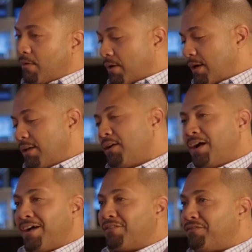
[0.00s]
and, you know,
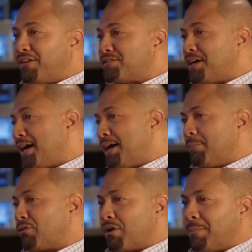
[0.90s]
having a fun
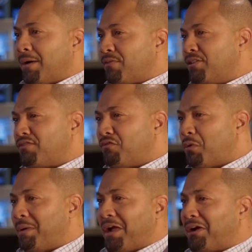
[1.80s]
time, learning about these
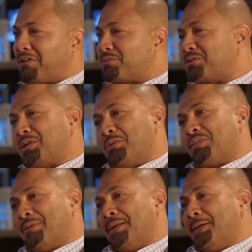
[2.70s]
four bears, what to do
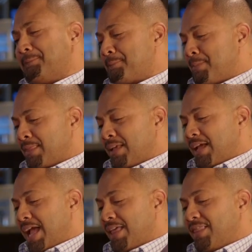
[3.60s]
with money,
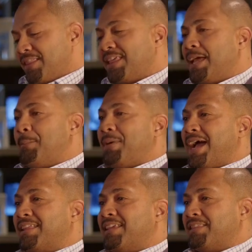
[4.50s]
and then the
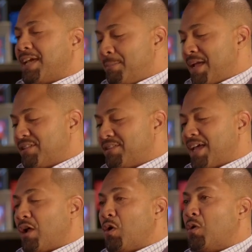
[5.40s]
impact it then makes in
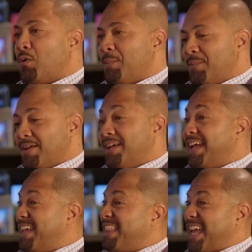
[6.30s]
that home
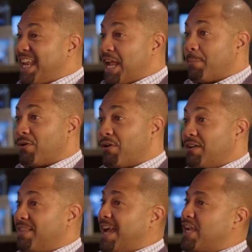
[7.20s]
in that
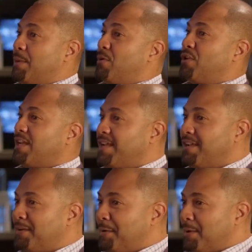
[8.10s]
neighborhood and that community,
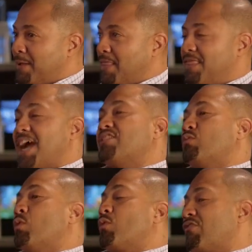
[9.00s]
that's
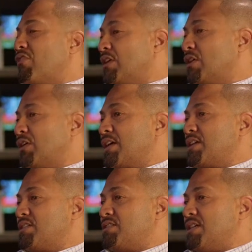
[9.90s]
what we're really looking
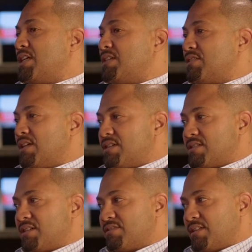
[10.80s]
to see is,
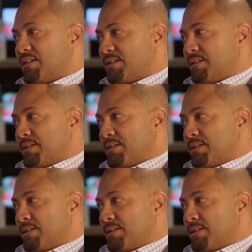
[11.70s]
is, is the,